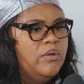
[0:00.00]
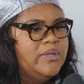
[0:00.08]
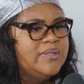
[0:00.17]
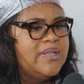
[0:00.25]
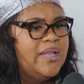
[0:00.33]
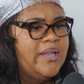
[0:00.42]

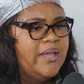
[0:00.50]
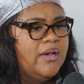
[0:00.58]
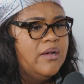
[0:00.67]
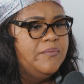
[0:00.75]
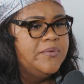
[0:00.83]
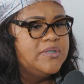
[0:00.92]
to stay in their
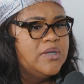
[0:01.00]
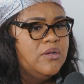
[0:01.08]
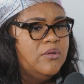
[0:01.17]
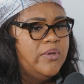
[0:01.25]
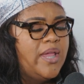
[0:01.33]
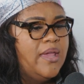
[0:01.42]
comfort
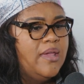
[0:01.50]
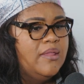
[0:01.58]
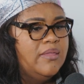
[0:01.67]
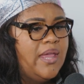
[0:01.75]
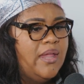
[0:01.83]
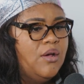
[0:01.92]
zone,
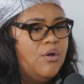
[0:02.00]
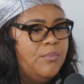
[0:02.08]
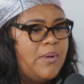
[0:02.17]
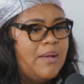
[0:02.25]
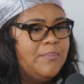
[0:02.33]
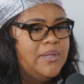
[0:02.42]
and that whole
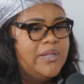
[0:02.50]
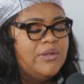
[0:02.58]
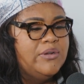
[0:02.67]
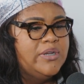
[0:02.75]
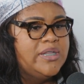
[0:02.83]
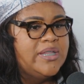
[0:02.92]

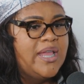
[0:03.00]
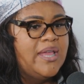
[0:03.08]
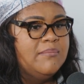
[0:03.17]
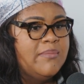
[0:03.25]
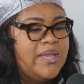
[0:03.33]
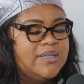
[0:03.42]
popularity
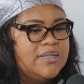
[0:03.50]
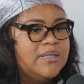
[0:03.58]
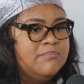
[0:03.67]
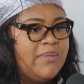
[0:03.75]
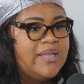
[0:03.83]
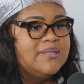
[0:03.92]
thing makes
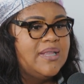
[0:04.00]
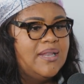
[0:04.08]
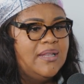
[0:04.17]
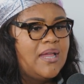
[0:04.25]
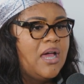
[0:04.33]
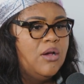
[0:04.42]
that a
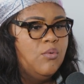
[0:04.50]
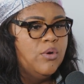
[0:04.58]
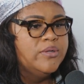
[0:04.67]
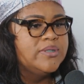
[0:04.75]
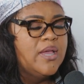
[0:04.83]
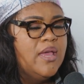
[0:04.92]
lot
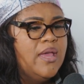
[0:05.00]
worse.